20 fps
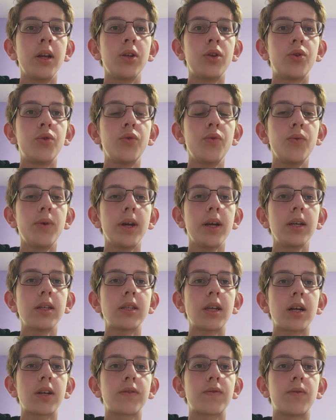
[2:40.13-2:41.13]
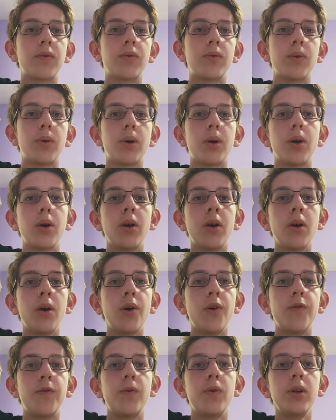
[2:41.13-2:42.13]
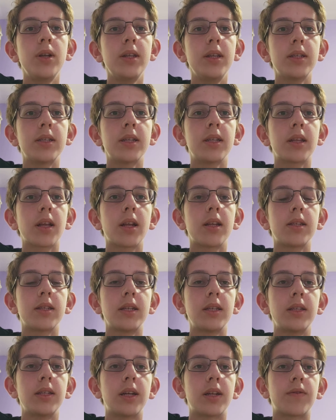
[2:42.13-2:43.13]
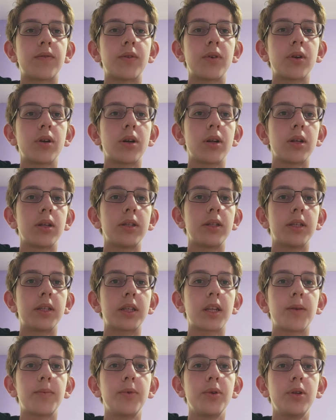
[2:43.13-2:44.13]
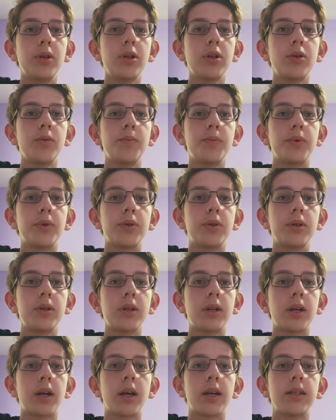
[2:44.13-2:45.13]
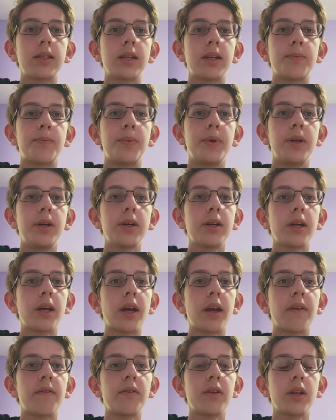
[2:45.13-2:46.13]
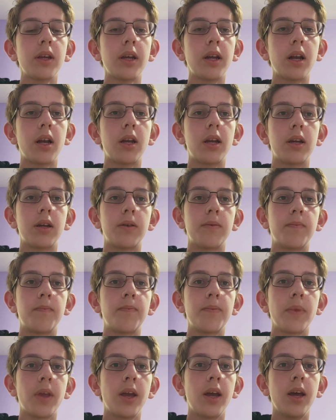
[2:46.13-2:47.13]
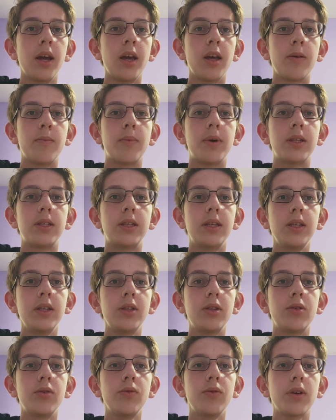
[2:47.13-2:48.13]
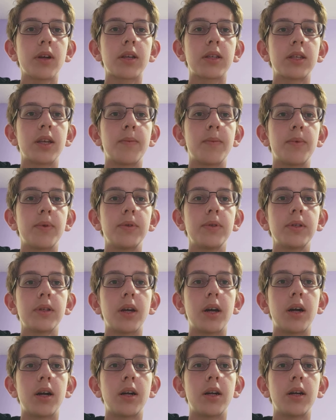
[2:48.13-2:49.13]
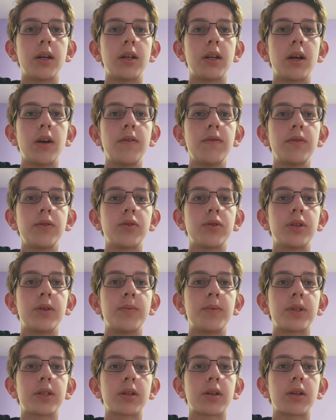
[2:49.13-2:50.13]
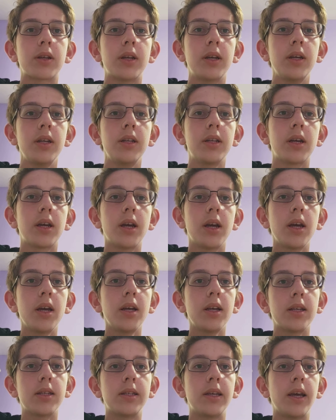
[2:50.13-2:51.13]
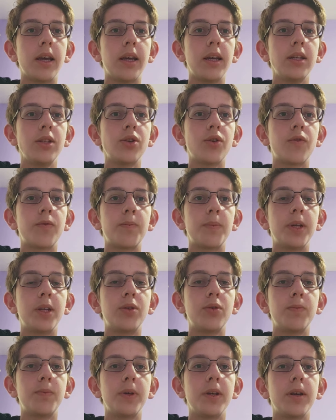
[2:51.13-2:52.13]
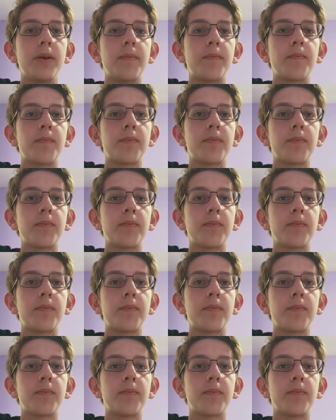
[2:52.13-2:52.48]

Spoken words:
Two very successful, fully decentralized network, distributed computing has appeared even earlier, but these two examples are enough to demonstrate the age of P2P.